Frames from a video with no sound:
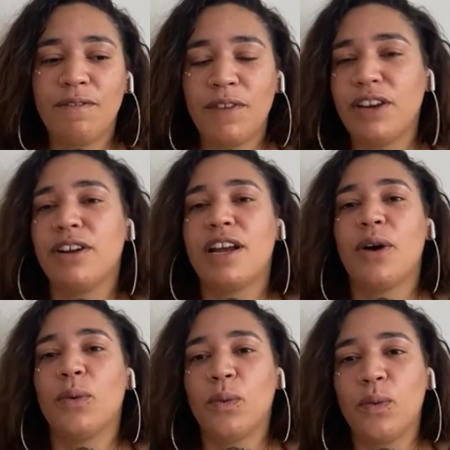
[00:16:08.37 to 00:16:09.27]
figuring
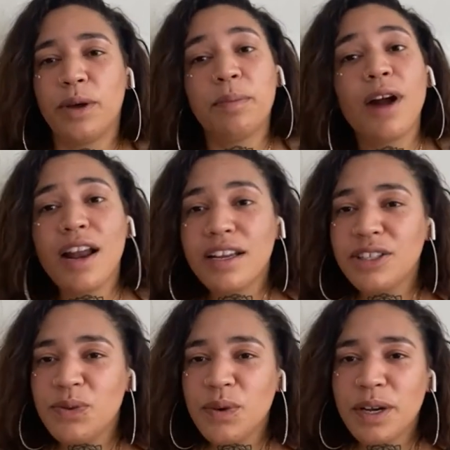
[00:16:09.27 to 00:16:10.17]
out what product
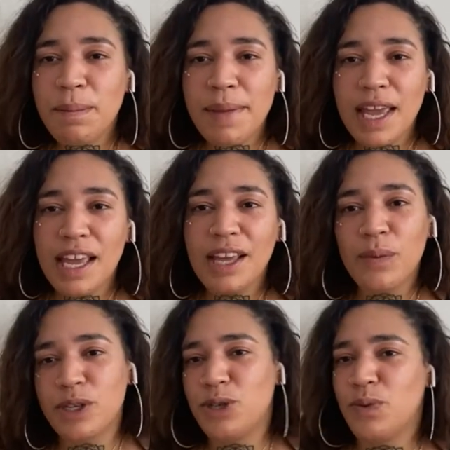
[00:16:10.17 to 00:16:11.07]
you want to make,
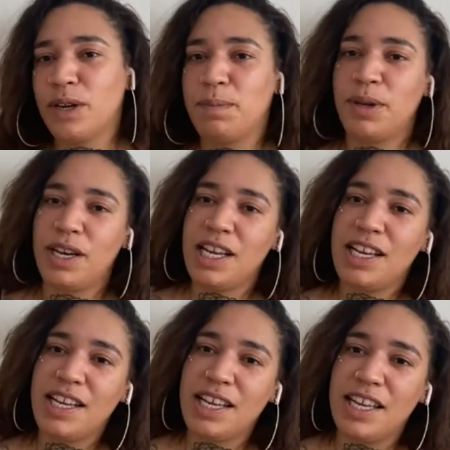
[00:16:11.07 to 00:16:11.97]
what you want to put
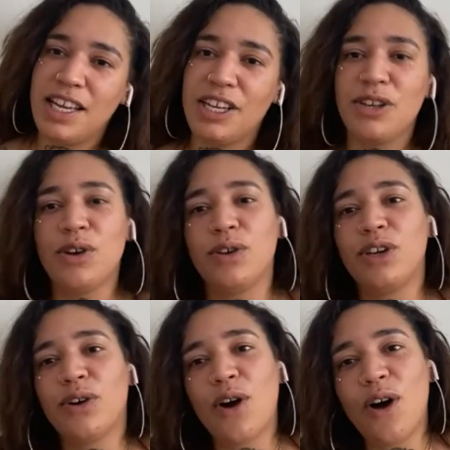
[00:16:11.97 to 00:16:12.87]
in it, you know,
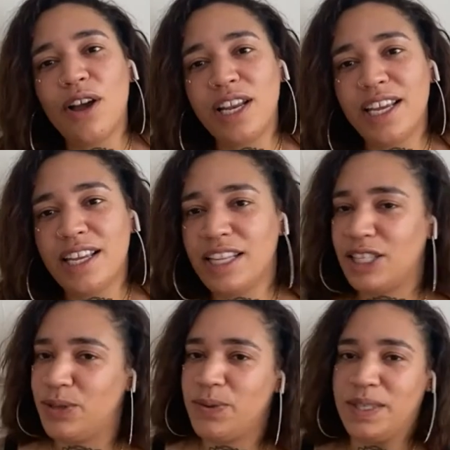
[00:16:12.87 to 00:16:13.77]
your audience,
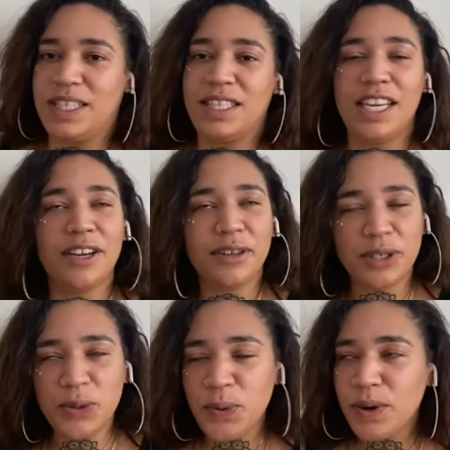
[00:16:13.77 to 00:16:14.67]
who is this geared
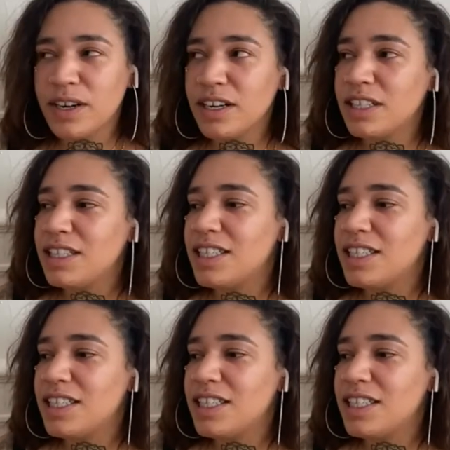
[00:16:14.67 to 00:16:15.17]
towards